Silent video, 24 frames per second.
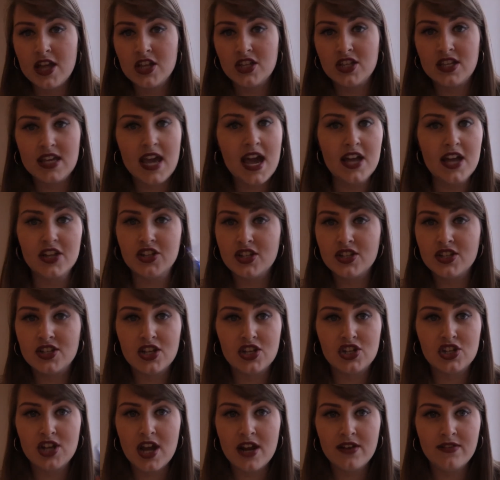And yeah, just
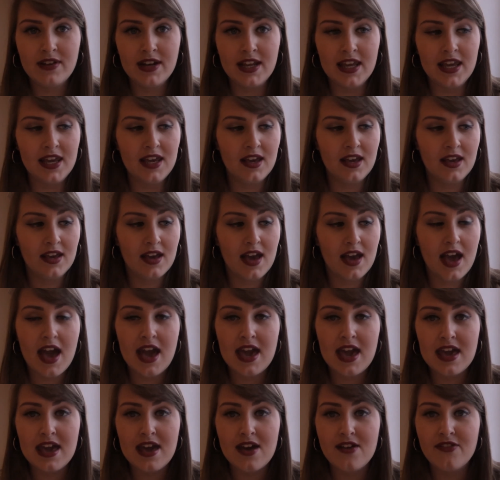generally
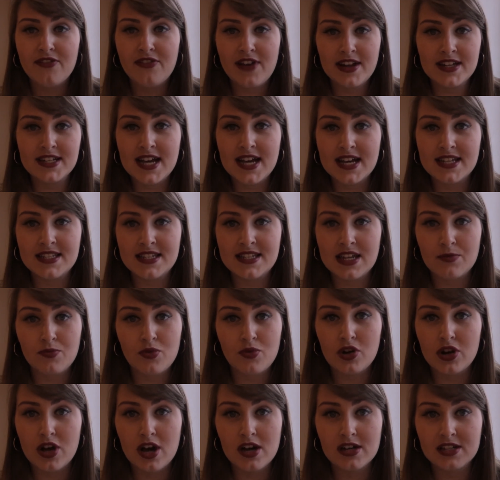a fantastic
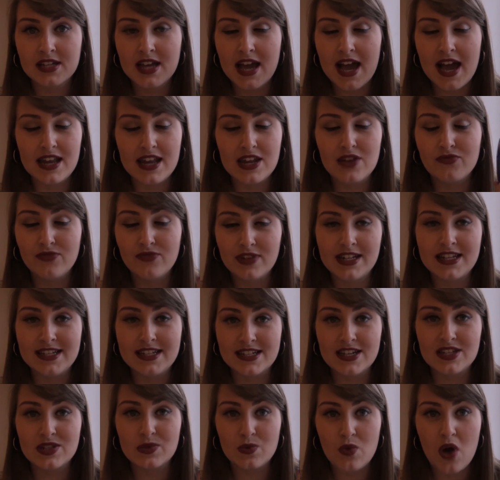product, and it really
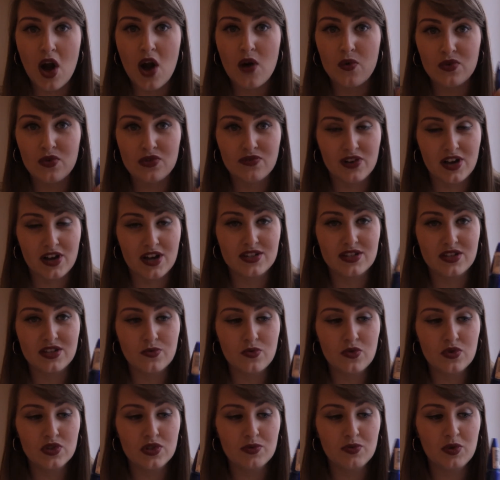does work with regards to the
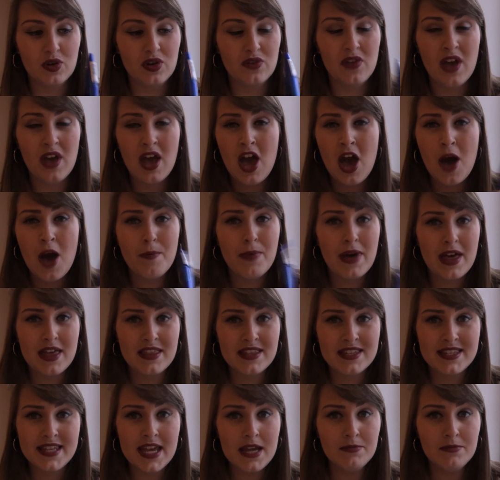waterproof, but at the
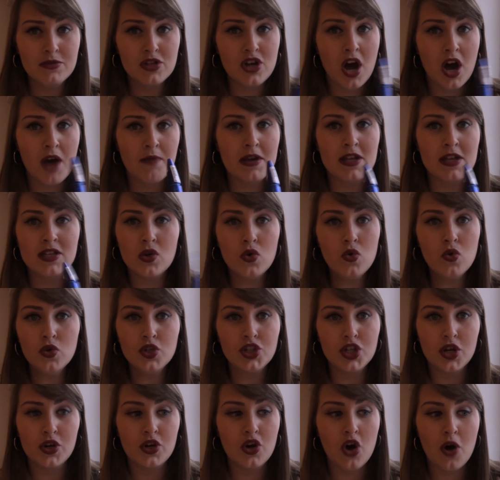same time it's
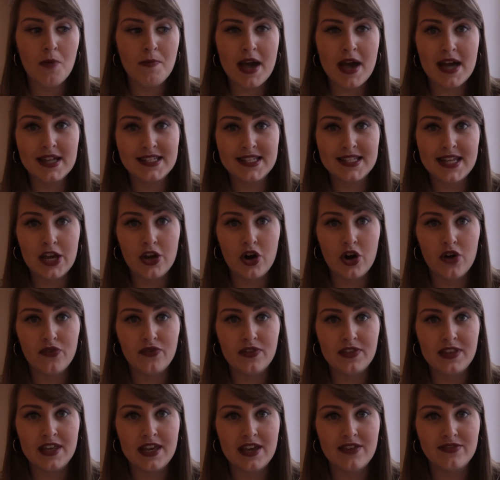also not a mare to take off in
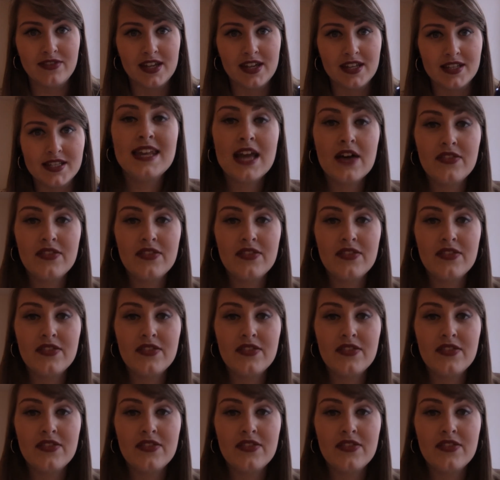the evenings.